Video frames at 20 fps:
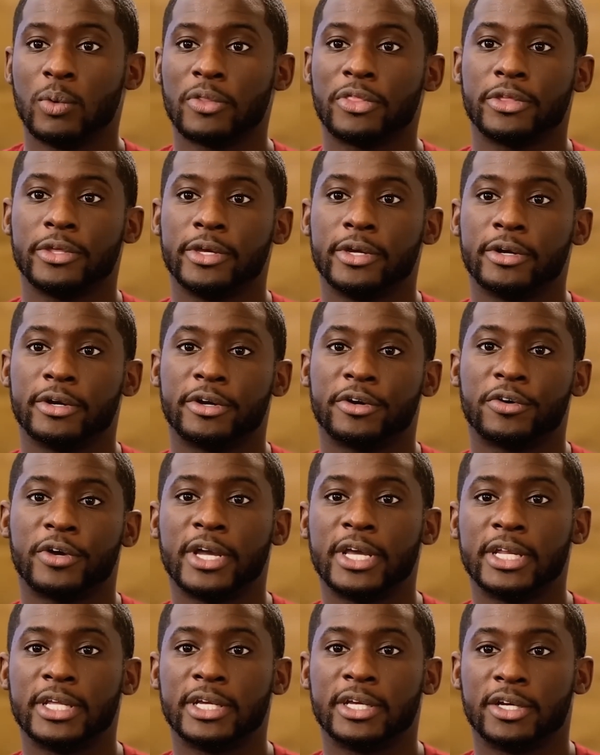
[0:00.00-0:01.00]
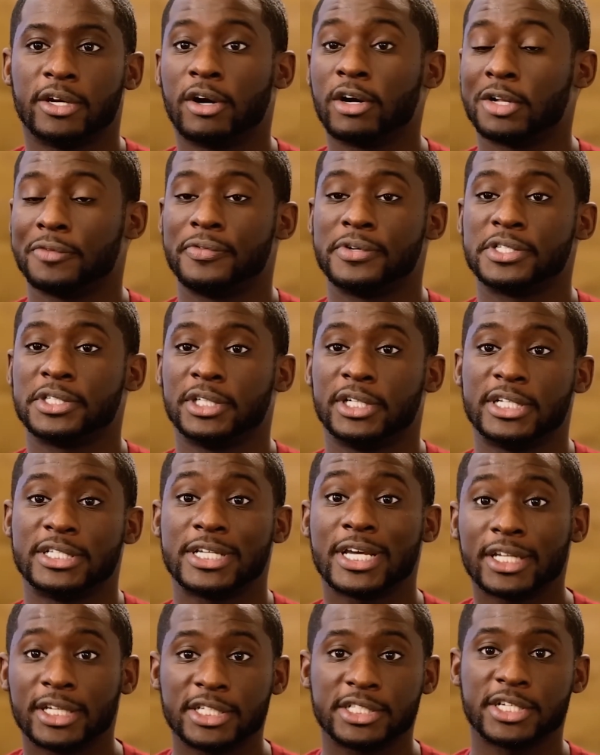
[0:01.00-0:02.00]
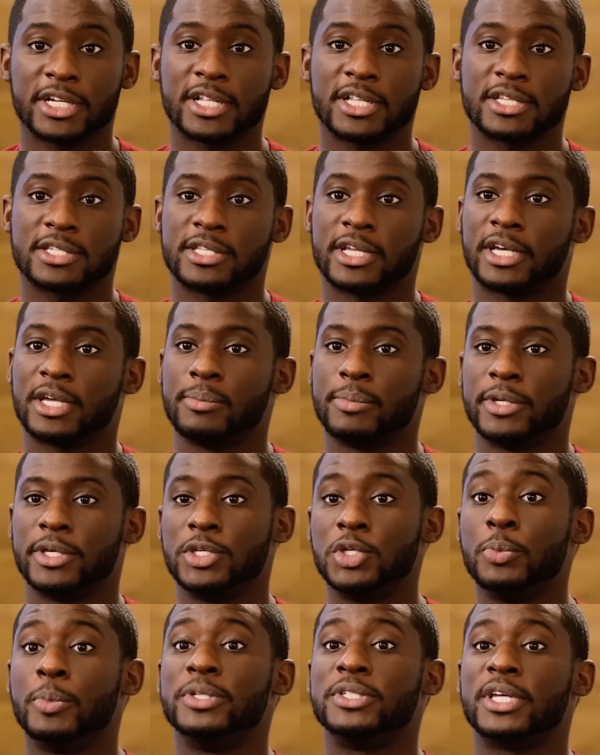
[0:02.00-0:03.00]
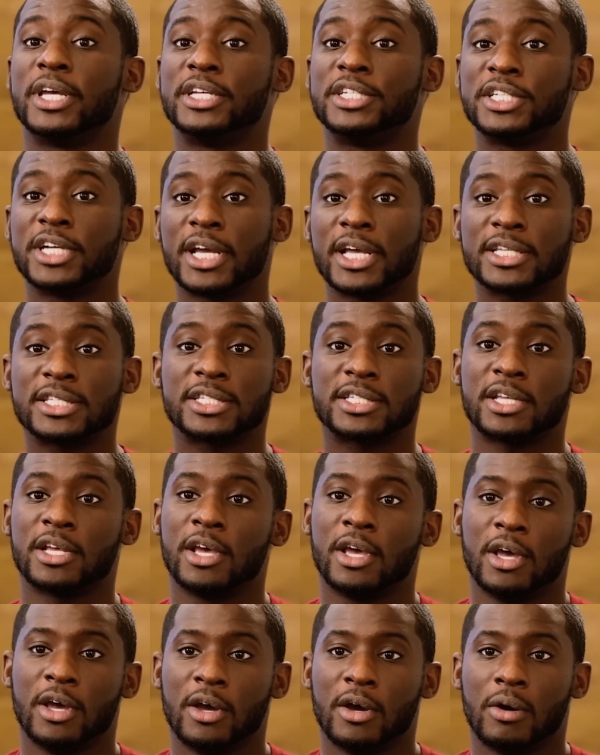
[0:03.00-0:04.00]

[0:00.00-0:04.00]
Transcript: whether you're creating an artificial intelligence that can beat humans at chess,